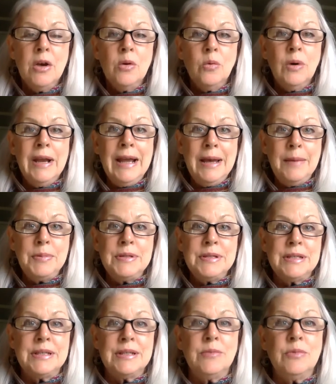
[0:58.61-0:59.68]
what happens
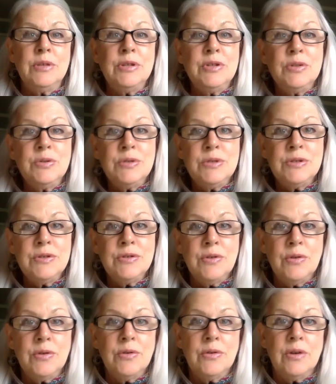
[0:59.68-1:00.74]
is it reduces
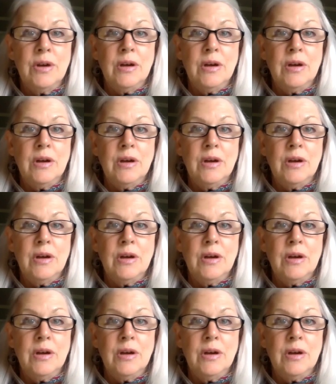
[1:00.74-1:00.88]
your